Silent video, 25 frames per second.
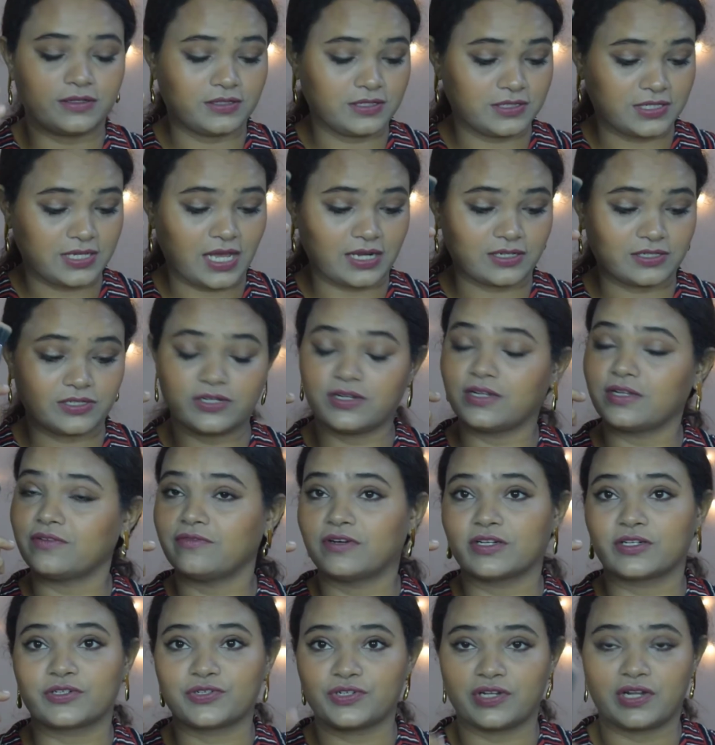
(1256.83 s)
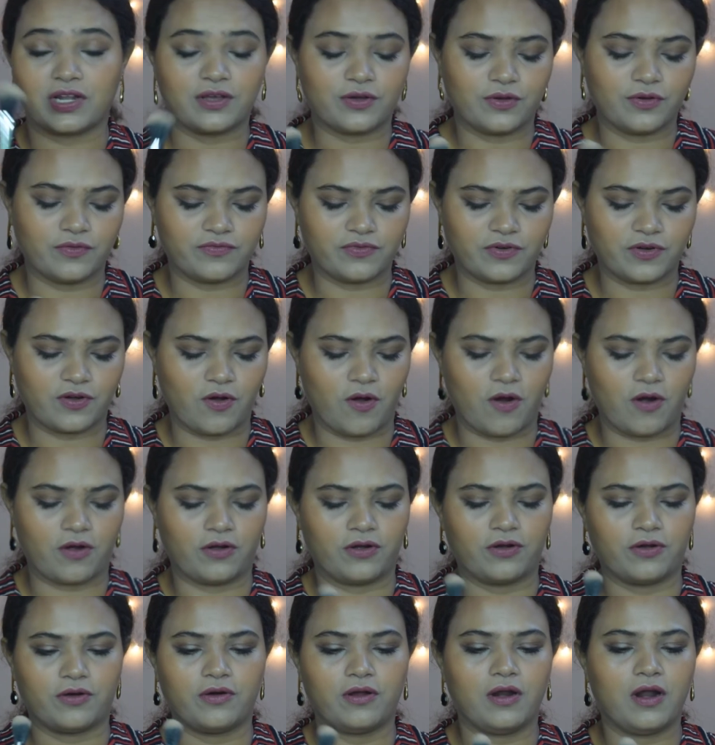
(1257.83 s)
This actually works really good for
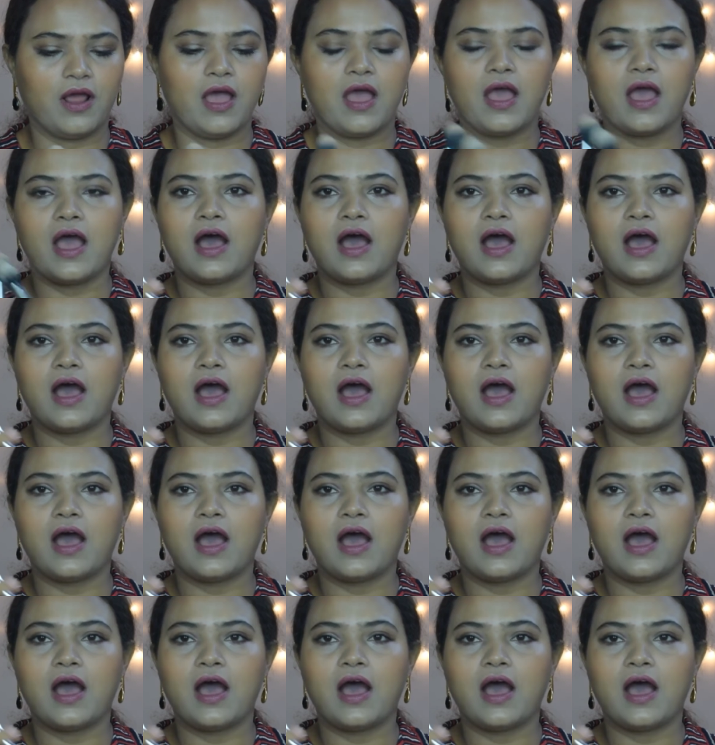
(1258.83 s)
contour.